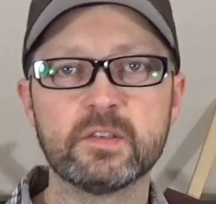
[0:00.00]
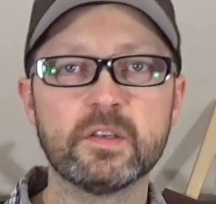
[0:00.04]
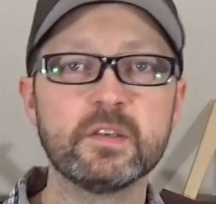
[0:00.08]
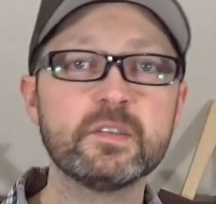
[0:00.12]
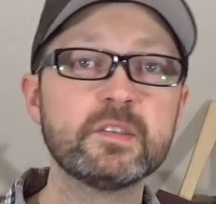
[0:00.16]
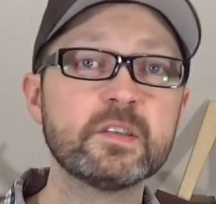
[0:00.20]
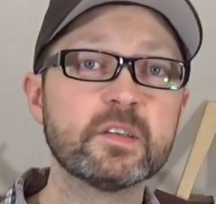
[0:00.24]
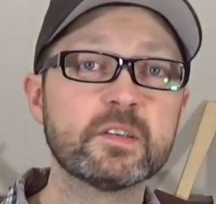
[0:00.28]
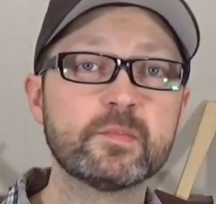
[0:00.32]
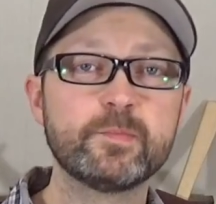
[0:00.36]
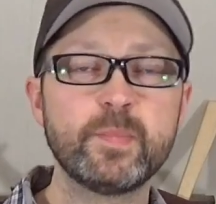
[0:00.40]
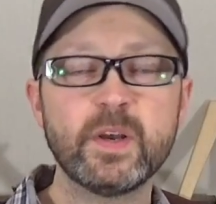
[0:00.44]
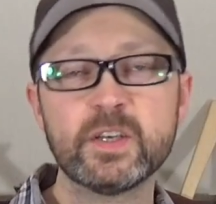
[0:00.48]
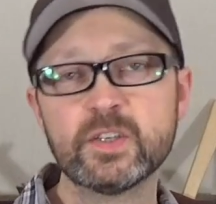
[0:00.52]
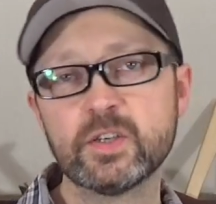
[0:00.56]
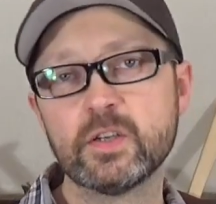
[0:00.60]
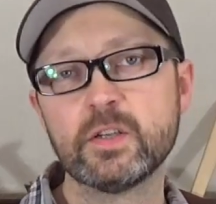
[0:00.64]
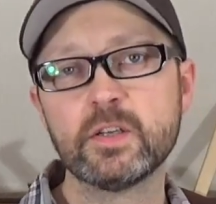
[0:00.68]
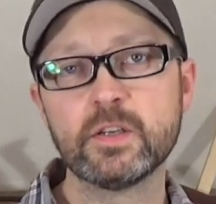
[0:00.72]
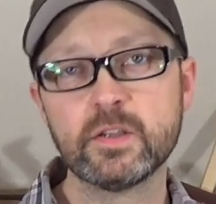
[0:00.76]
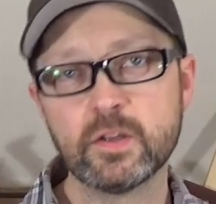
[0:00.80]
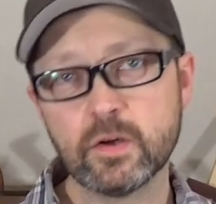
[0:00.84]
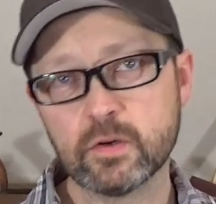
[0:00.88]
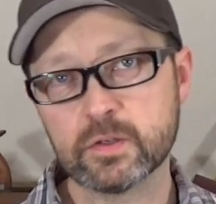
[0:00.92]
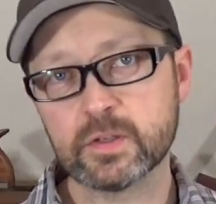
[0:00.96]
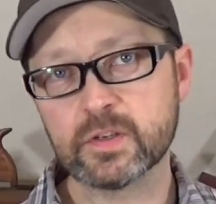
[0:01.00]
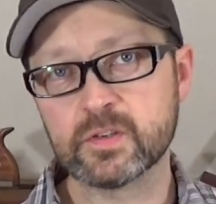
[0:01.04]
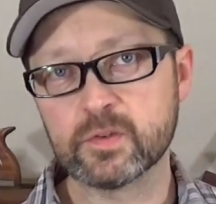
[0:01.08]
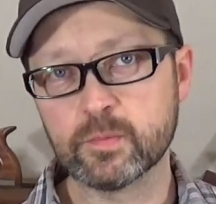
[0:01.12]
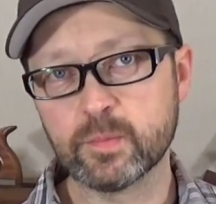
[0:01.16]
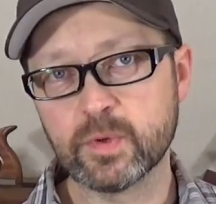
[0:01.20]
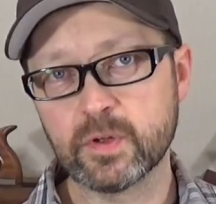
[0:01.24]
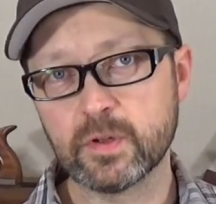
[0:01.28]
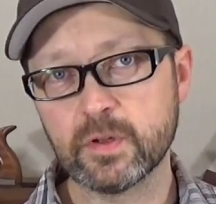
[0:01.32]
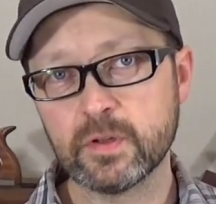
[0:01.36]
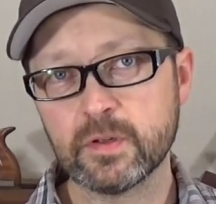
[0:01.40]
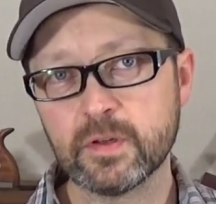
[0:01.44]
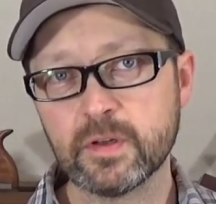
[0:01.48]
is especially
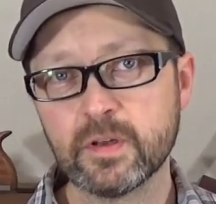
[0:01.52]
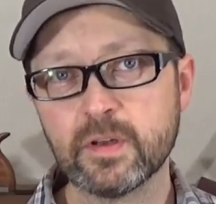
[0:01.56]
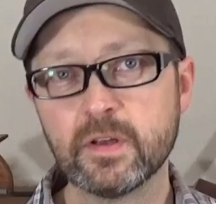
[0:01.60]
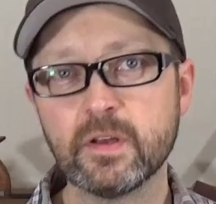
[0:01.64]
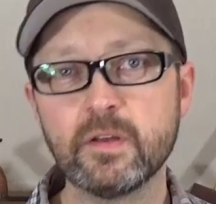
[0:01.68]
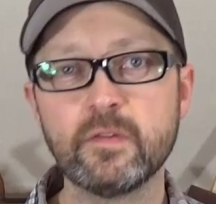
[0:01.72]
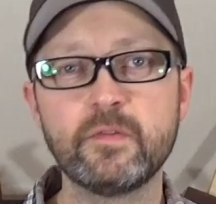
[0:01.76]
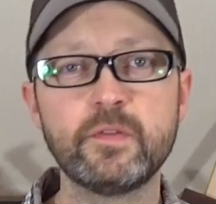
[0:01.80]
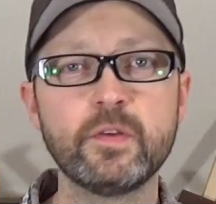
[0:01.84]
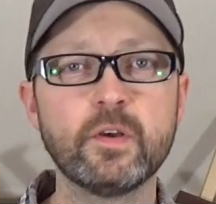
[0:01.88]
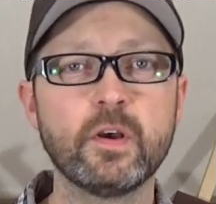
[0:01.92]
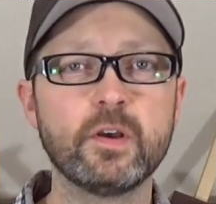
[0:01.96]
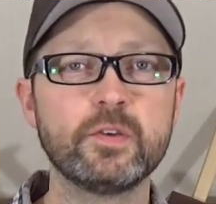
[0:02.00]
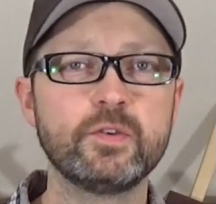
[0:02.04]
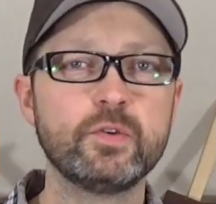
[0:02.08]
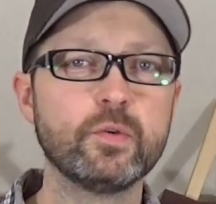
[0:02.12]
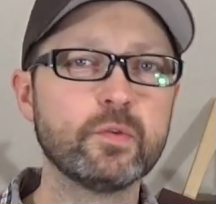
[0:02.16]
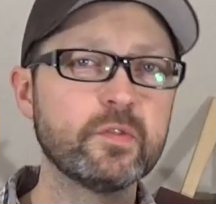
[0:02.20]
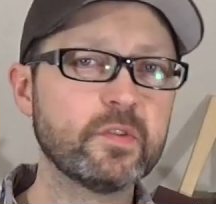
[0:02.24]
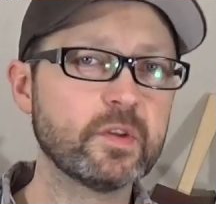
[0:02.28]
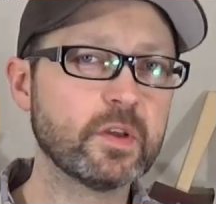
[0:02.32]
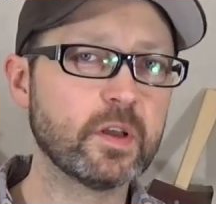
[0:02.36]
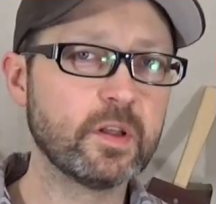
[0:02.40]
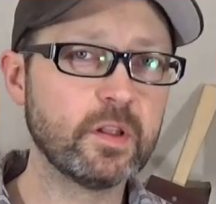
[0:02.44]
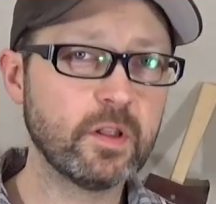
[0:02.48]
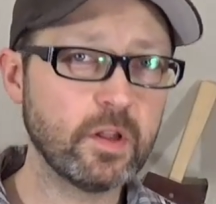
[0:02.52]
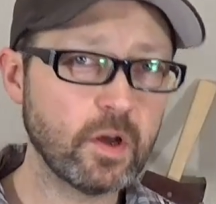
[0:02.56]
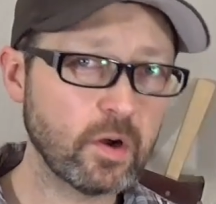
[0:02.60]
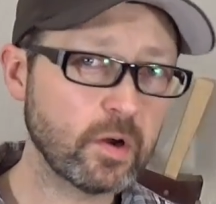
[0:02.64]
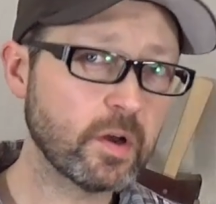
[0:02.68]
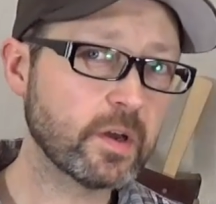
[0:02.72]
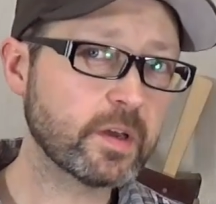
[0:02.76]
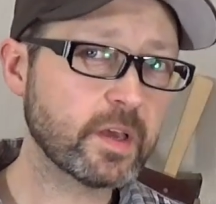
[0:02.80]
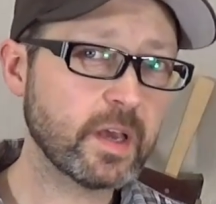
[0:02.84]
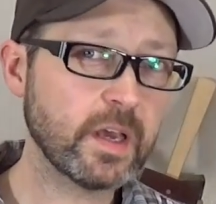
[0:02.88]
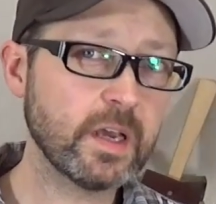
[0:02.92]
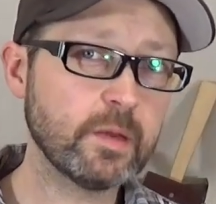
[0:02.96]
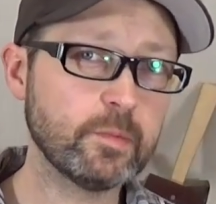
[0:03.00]
noticeable if you are using a
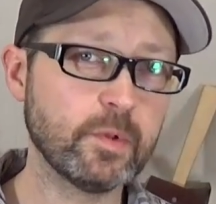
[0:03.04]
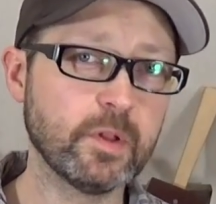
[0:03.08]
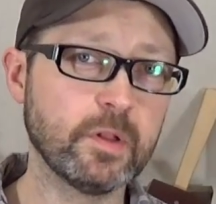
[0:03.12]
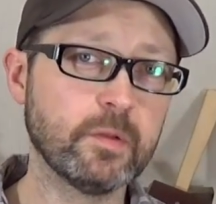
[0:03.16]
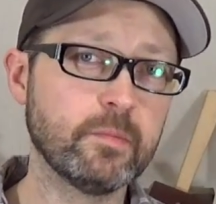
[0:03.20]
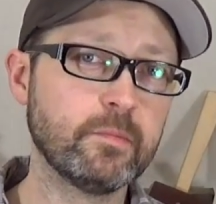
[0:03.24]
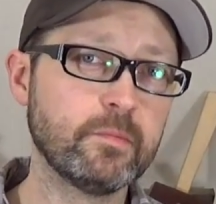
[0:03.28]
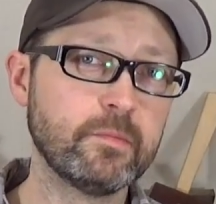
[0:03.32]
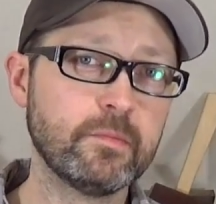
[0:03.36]
longer cable.